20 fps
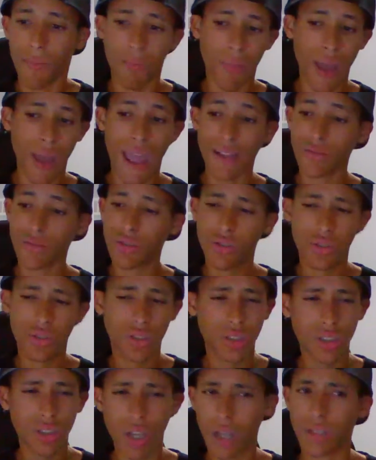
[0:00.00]
And
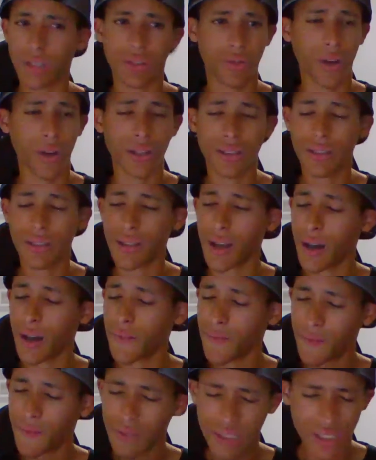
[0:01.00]
such great stuff.
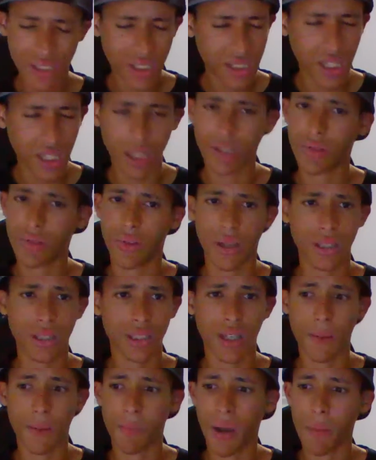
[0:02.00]
Such great
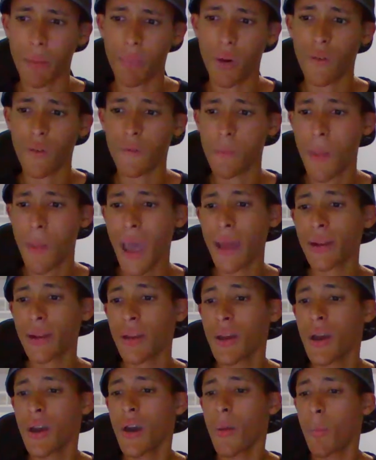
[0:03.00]
stuff by both men.
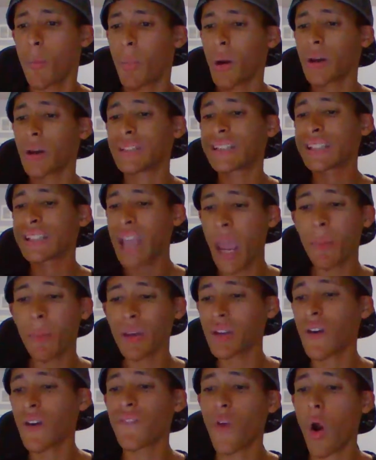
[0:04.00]
But
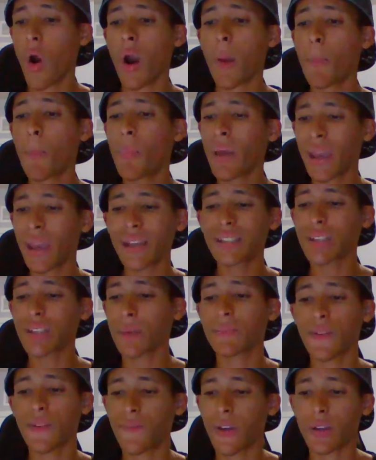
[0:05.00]
Semi-Gavar picks
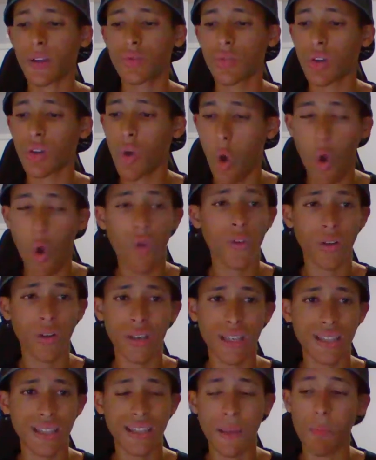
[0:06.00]
up the victory over
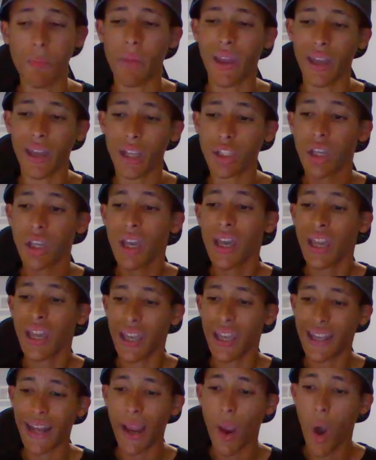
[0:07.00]
Ethan Page
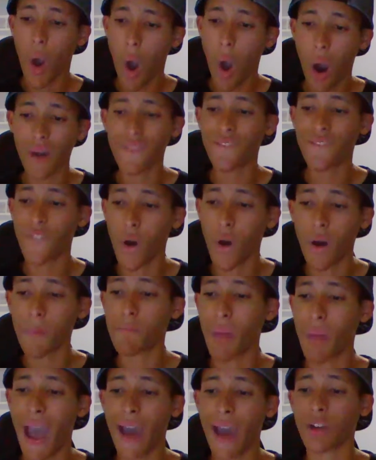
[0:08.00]
in a hard-fought
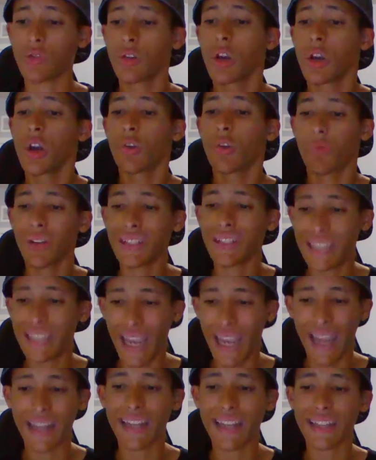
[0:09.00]
battle,
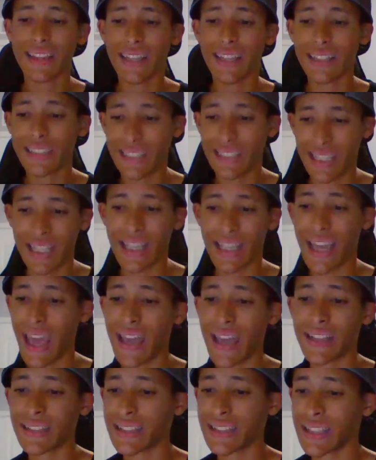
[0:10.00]
retaining the
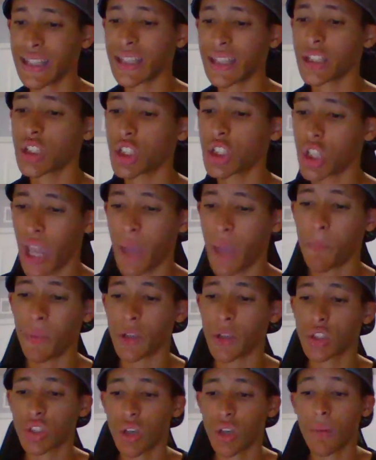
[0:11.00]
TNT
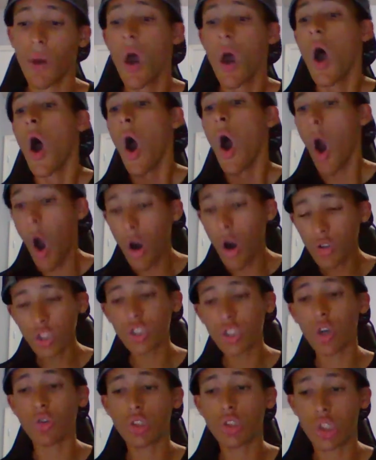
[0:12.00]
Championship.
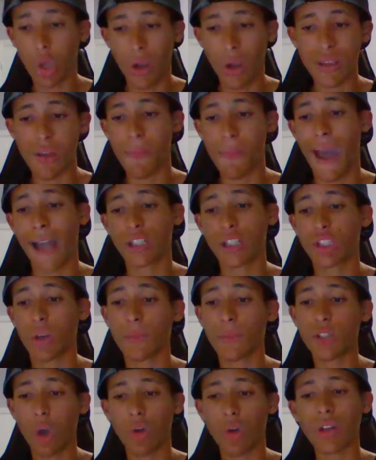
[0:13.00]
Also, during the
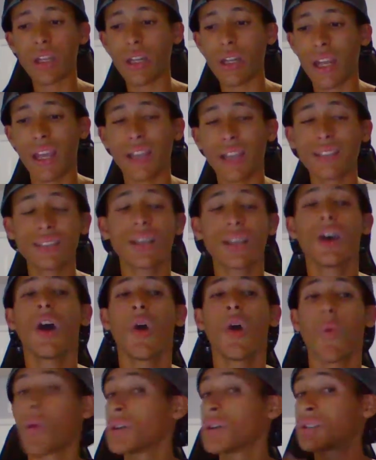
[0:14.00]
matchup, Tony Nese
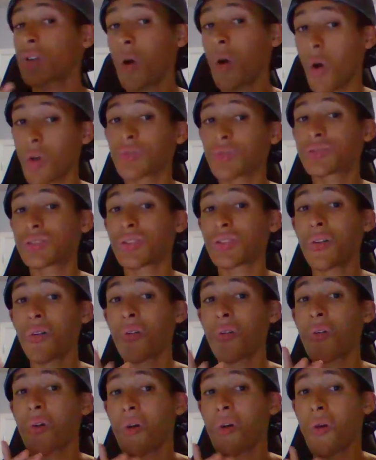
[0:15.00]
was
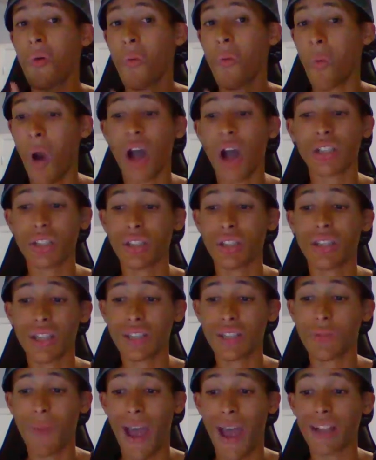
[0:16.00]
also watching
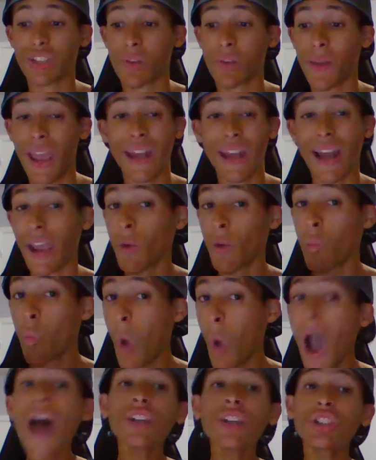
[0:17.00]
this matchup. And I
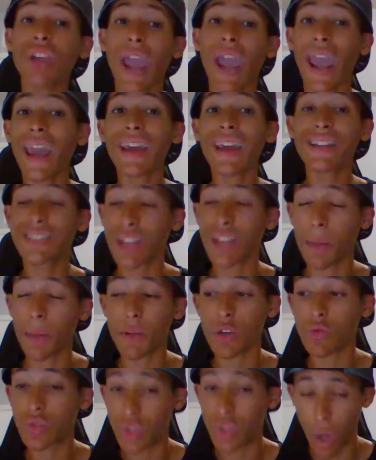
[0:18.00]
watched
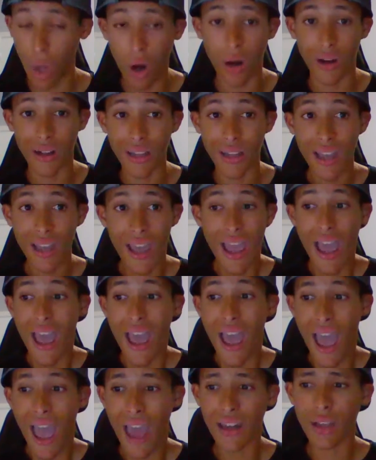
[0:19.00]
AEW Dark,
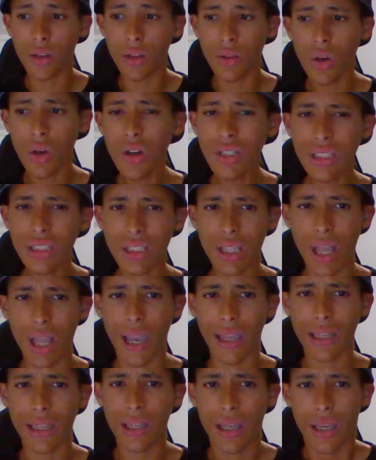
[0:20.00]
and it looks
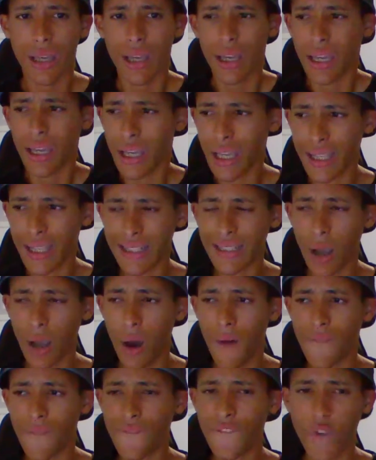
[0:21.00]
like his
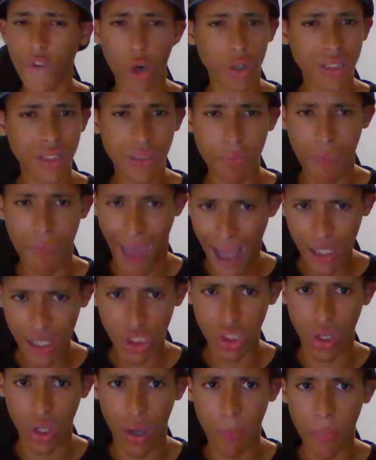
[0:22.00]
first
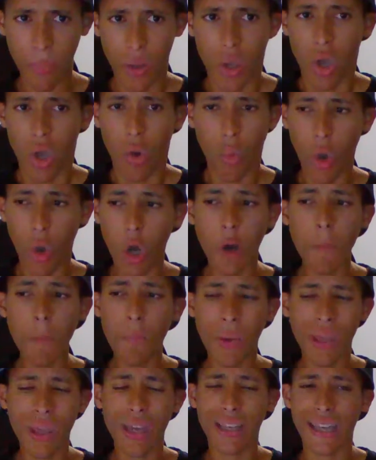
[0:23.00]
matchup will
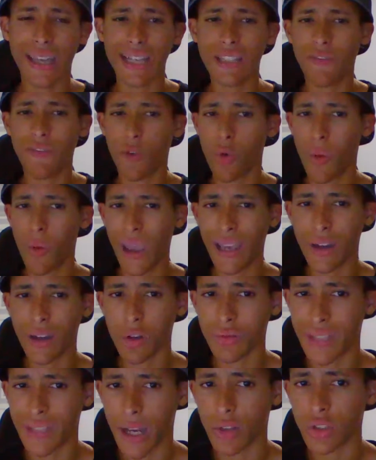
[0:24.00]
be against
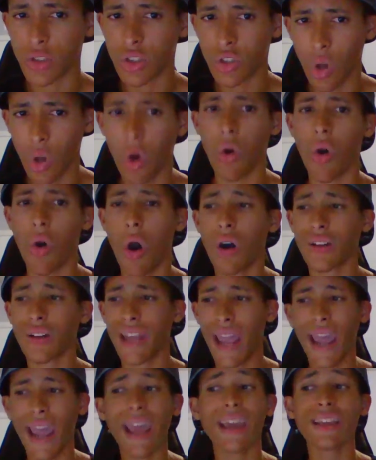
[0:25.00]
Fuego del Sol on
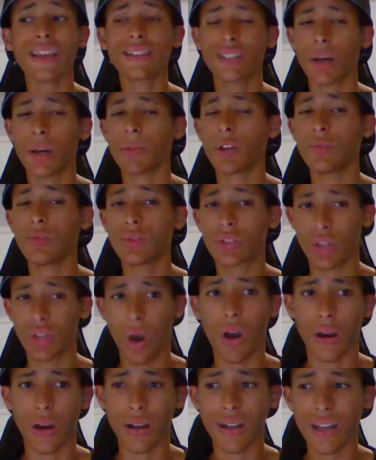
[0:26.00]
AEW
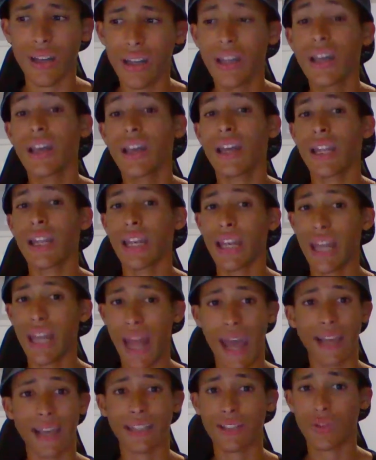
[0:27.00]
Dark
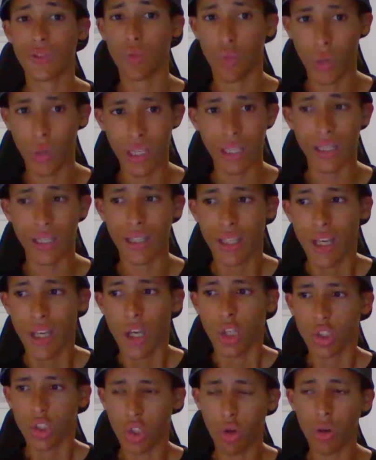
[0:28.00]
next week.
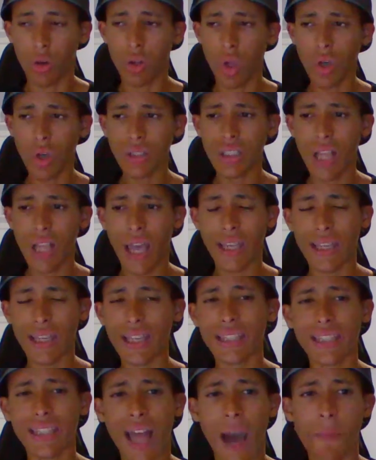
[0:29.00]
So it looks like
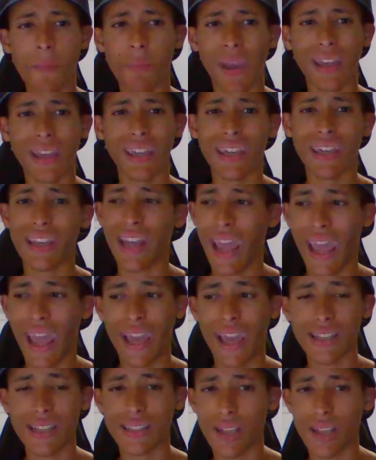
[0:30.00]
he's not making
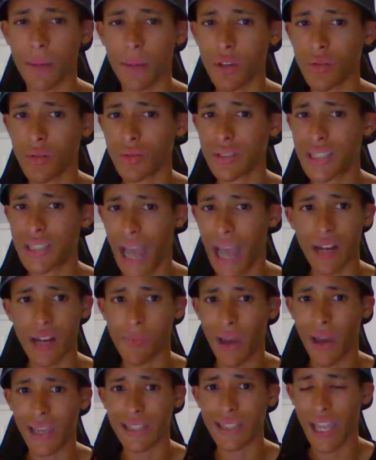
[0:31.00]
AEW
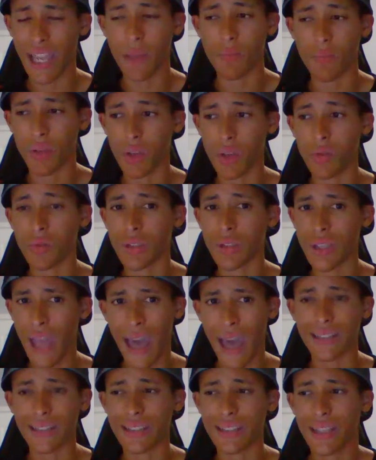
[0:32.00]
Dynamite debut
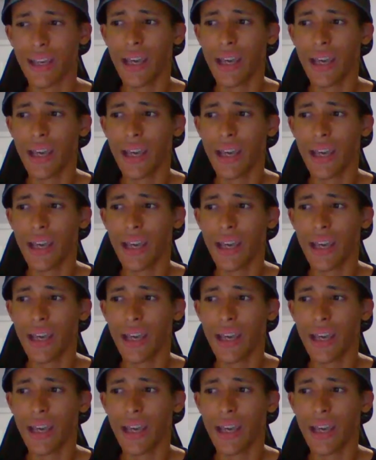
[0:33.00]
yet.